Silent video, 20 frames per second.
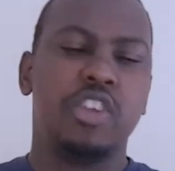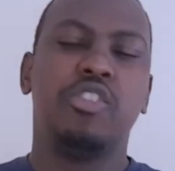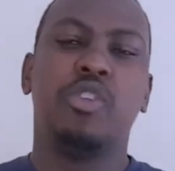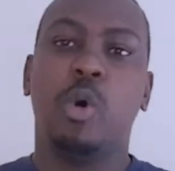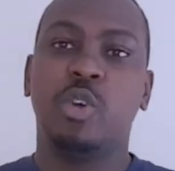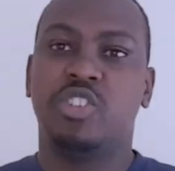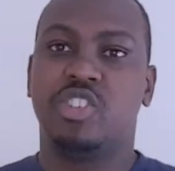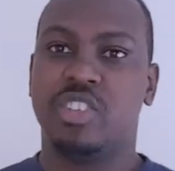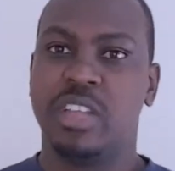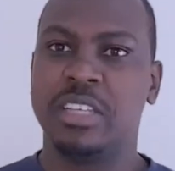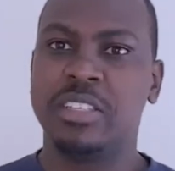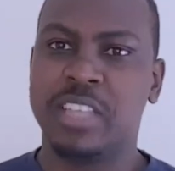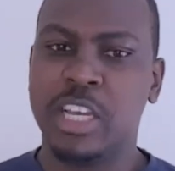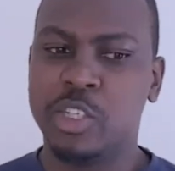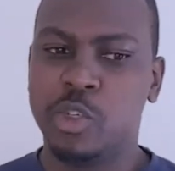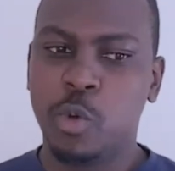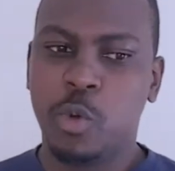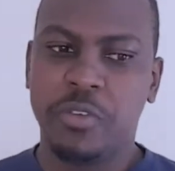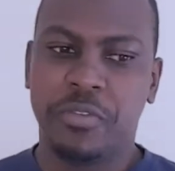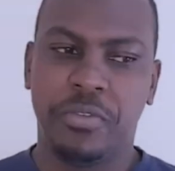those tracks
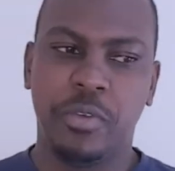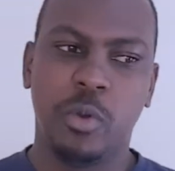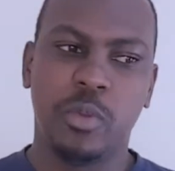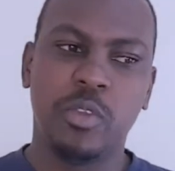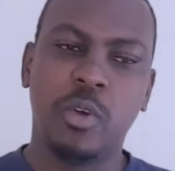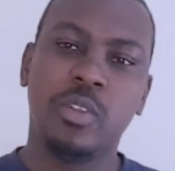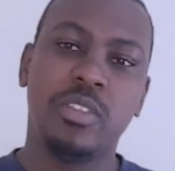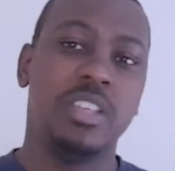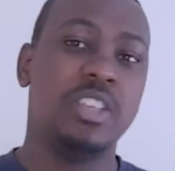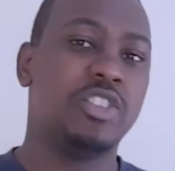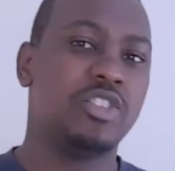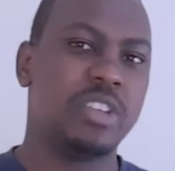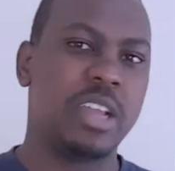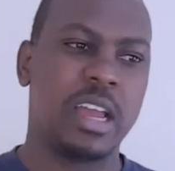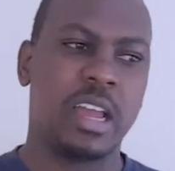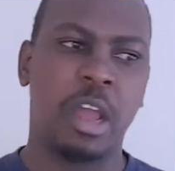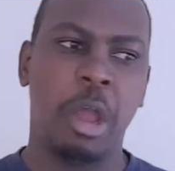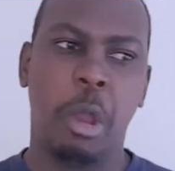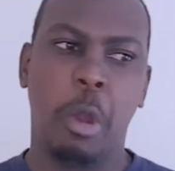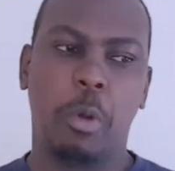that you could feel, this
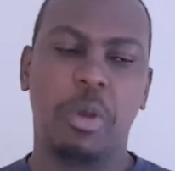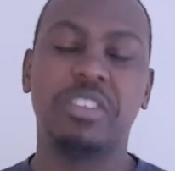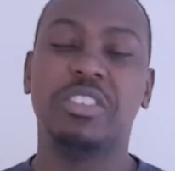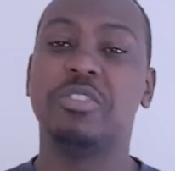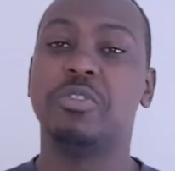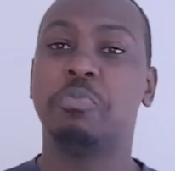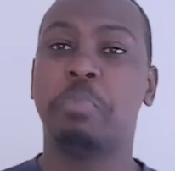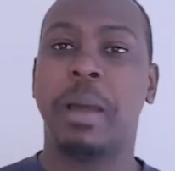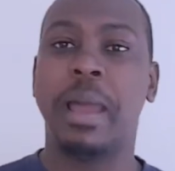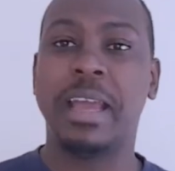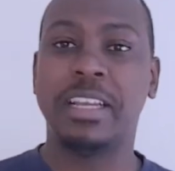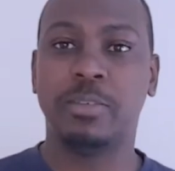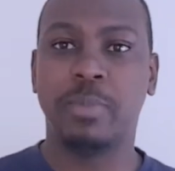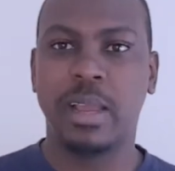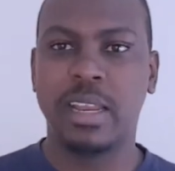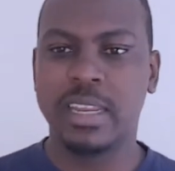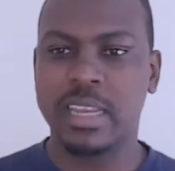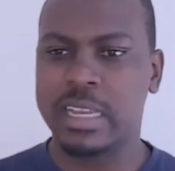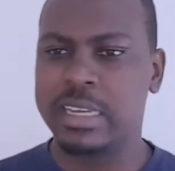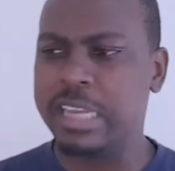track was inspired
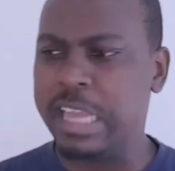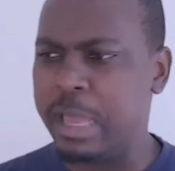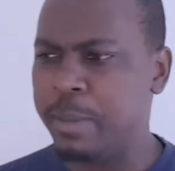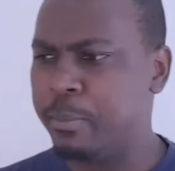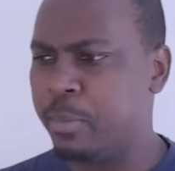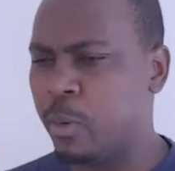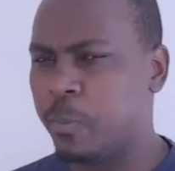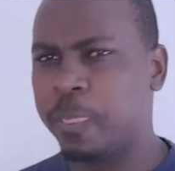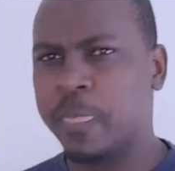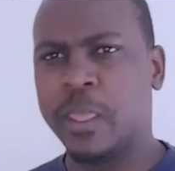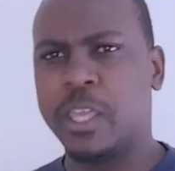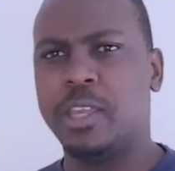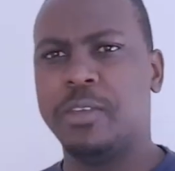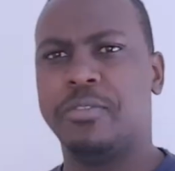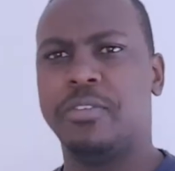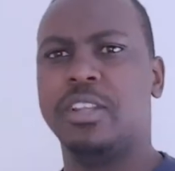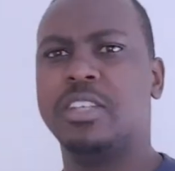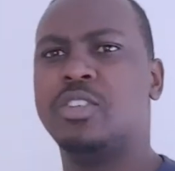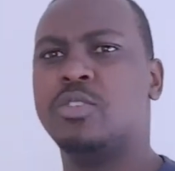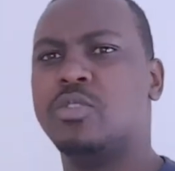by Leonard Dembo.
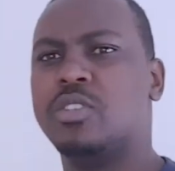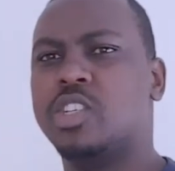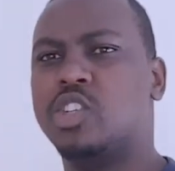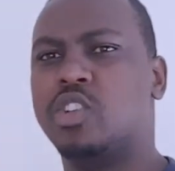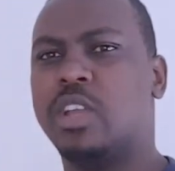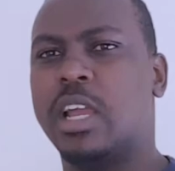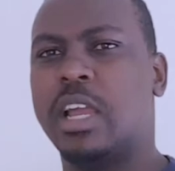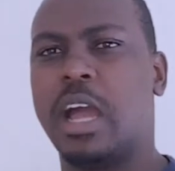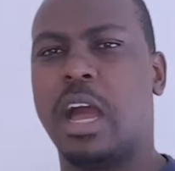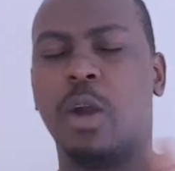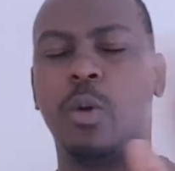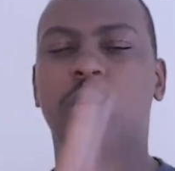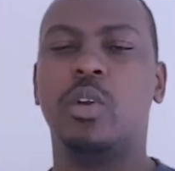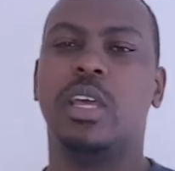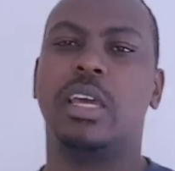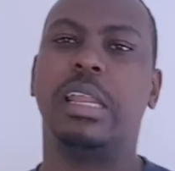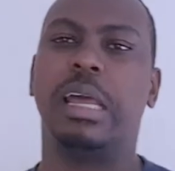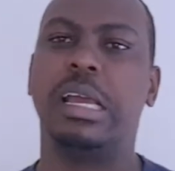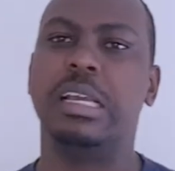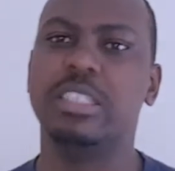If you listen to the track
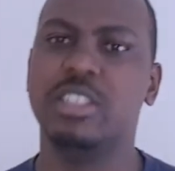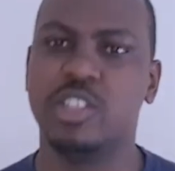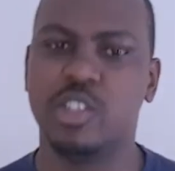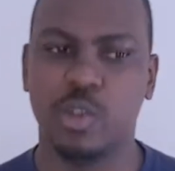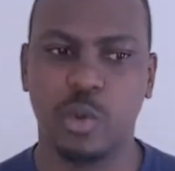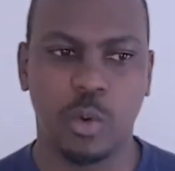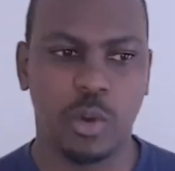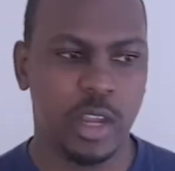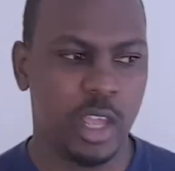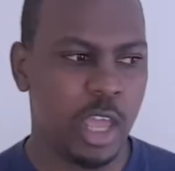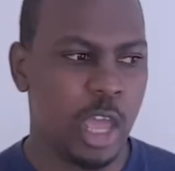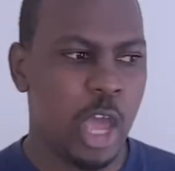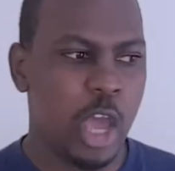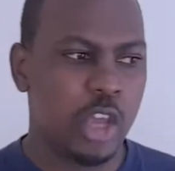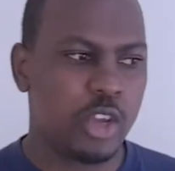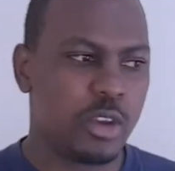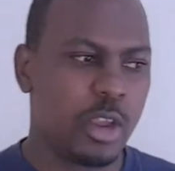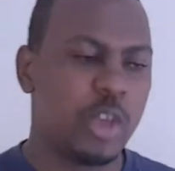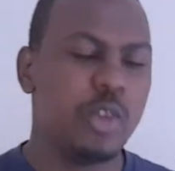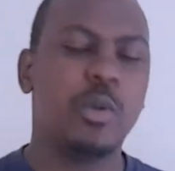Akurera Izinyore,
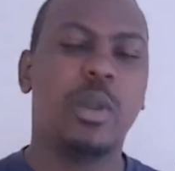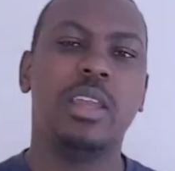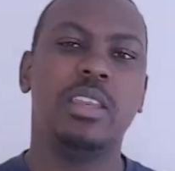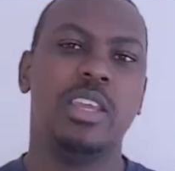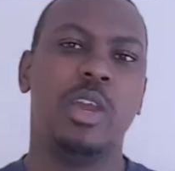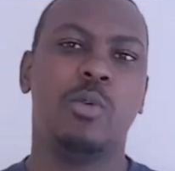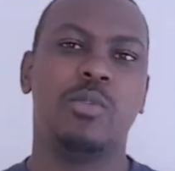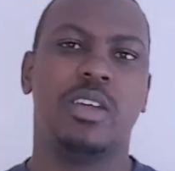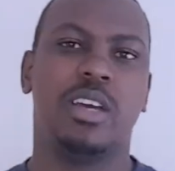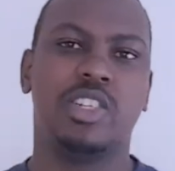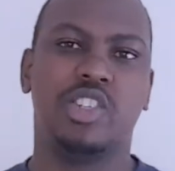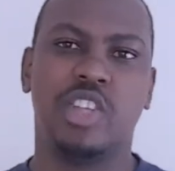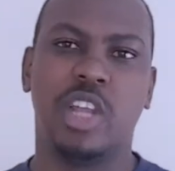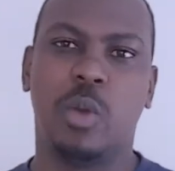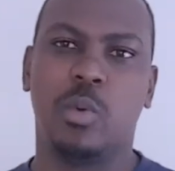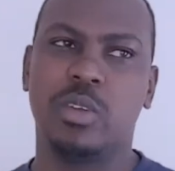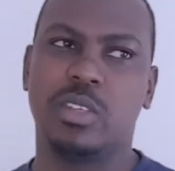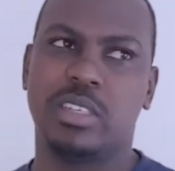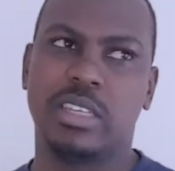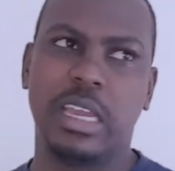you can hear that
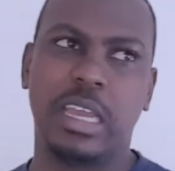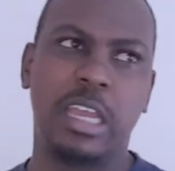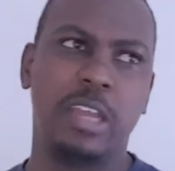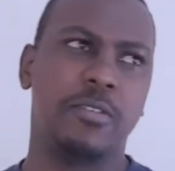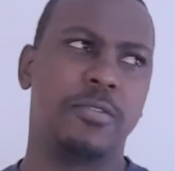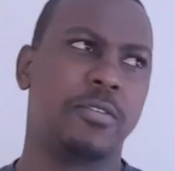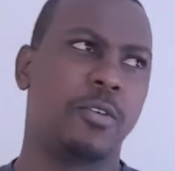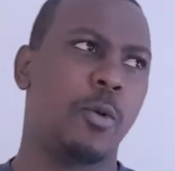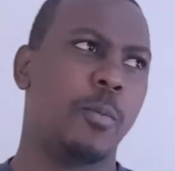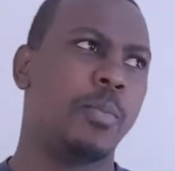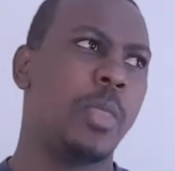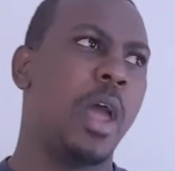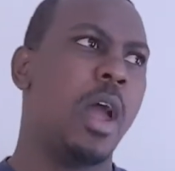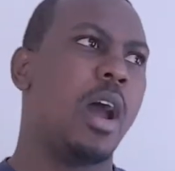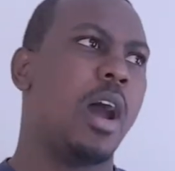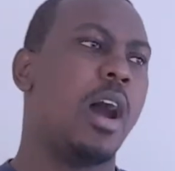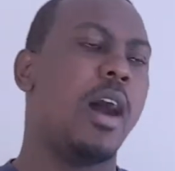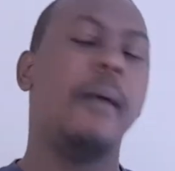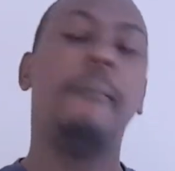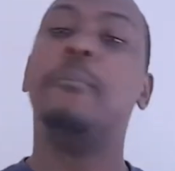track was taken from
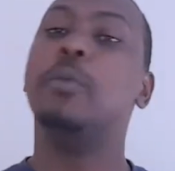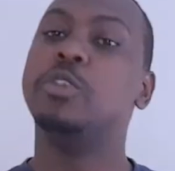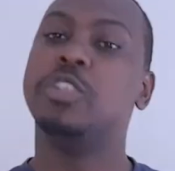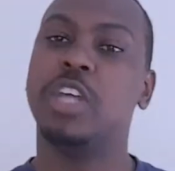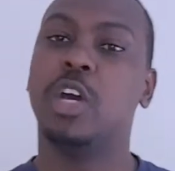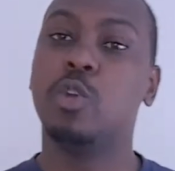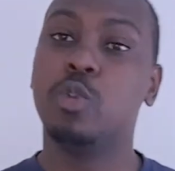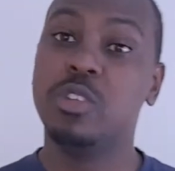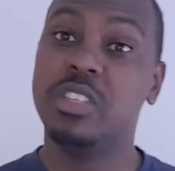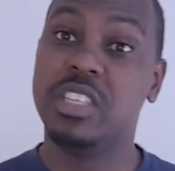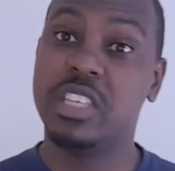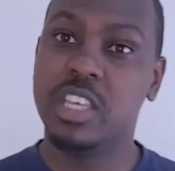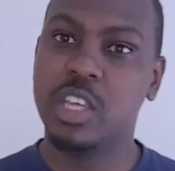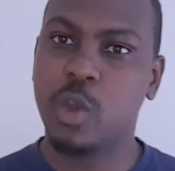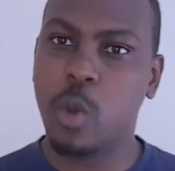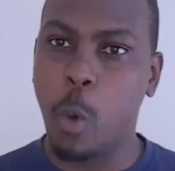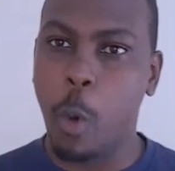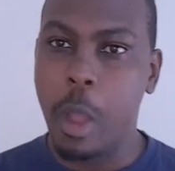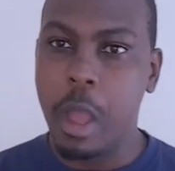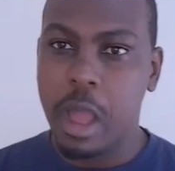Musharu
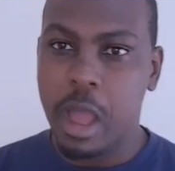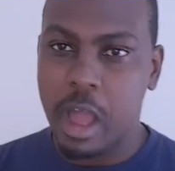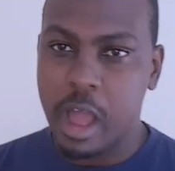Ziko